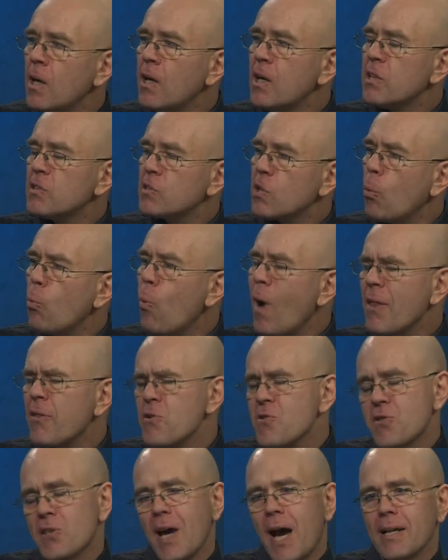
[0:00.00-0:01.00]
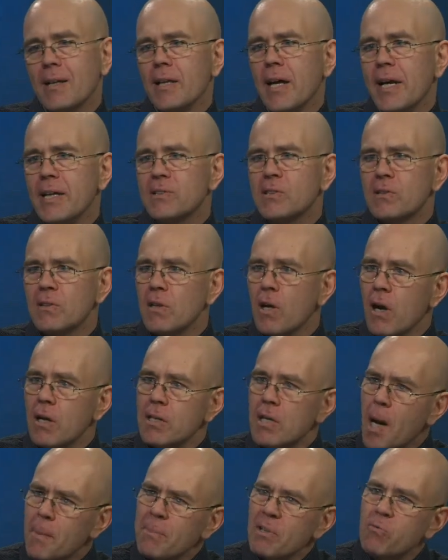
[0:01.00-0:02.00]
So weather satellites, there are a
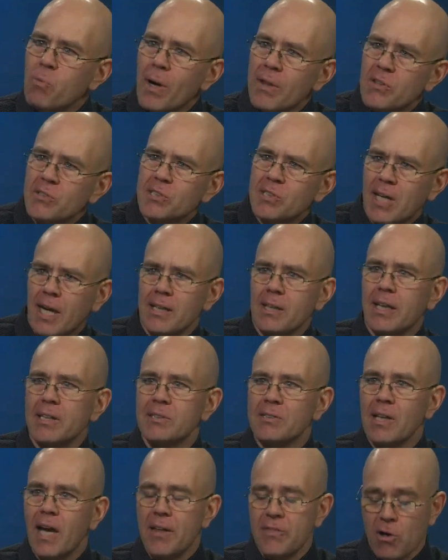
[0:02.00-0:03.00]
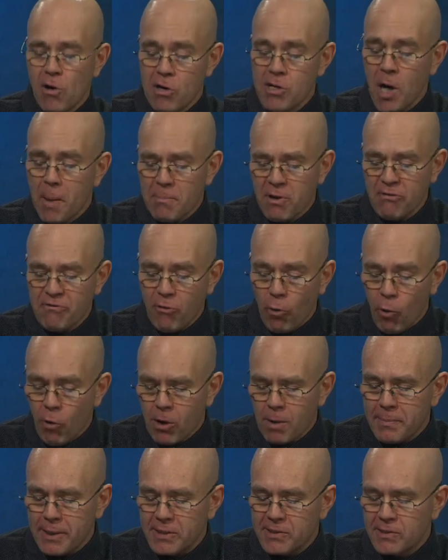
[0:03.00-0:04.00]
number of weather satellites, and there are a number of
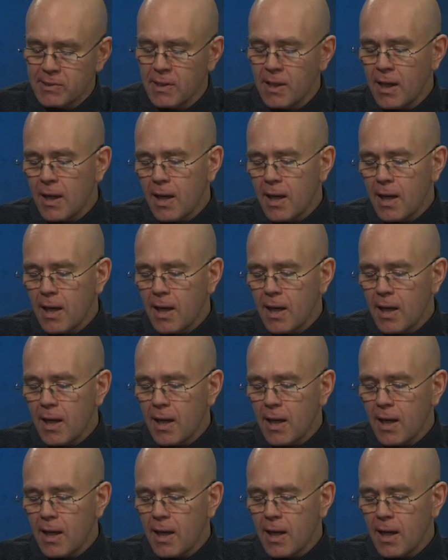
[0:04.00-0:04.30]
orbits.